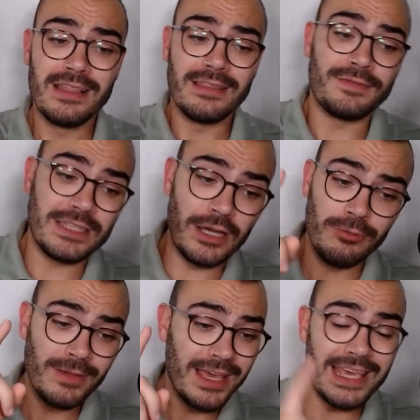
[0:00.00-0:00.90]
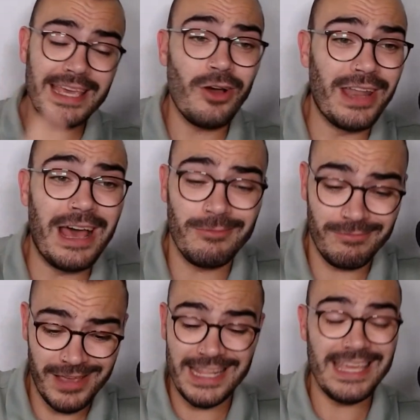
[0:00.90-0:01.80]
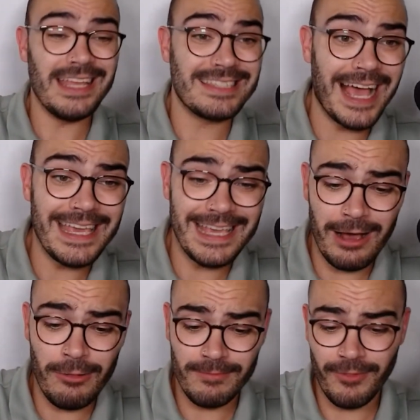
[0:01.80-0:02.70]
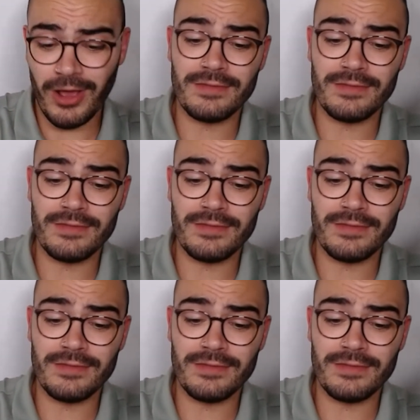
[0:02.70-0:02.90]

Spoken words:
They've still gone out and eaten takeout, right?